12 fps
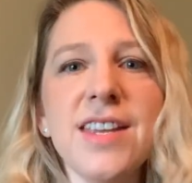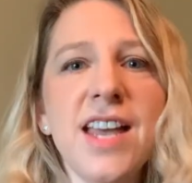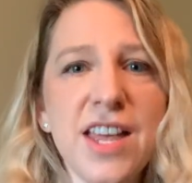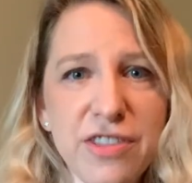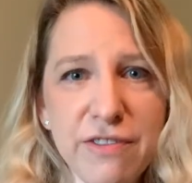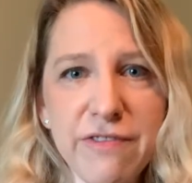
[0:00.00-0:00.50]

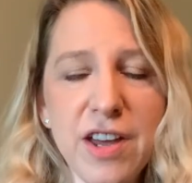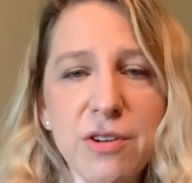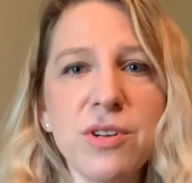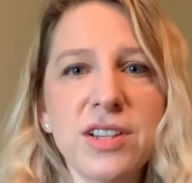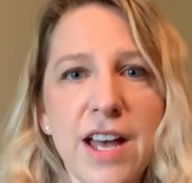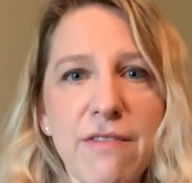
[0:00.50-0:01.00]
at the
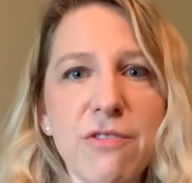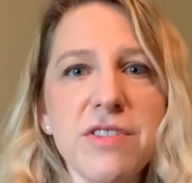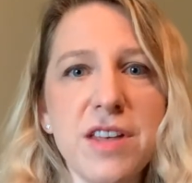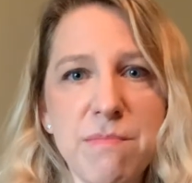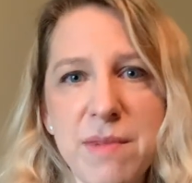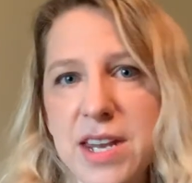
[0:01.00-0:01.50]
federal level
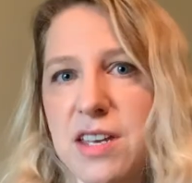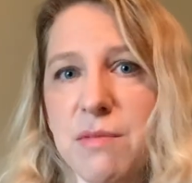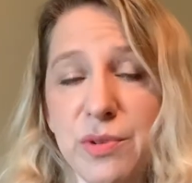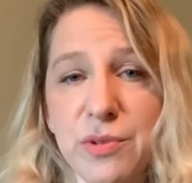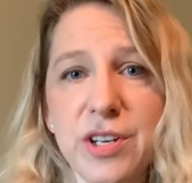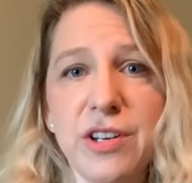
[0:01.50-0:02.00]
that many
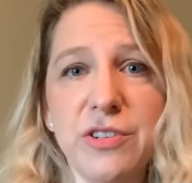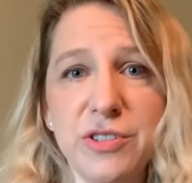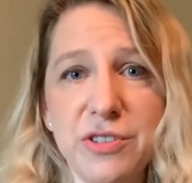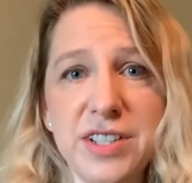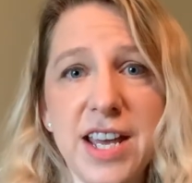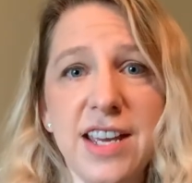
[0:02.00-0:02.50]
employers are
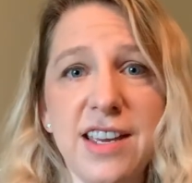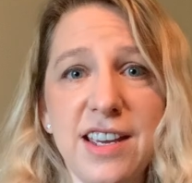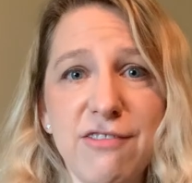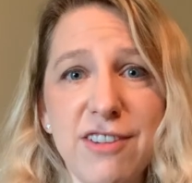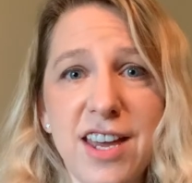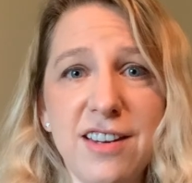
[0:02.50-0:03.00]
taking
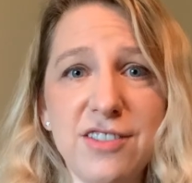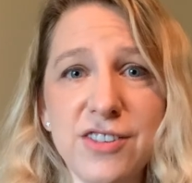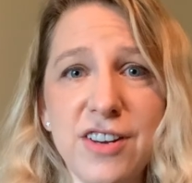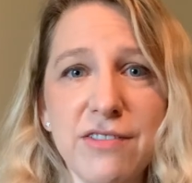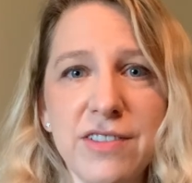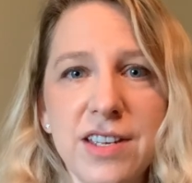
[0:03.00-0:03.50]
advantage of.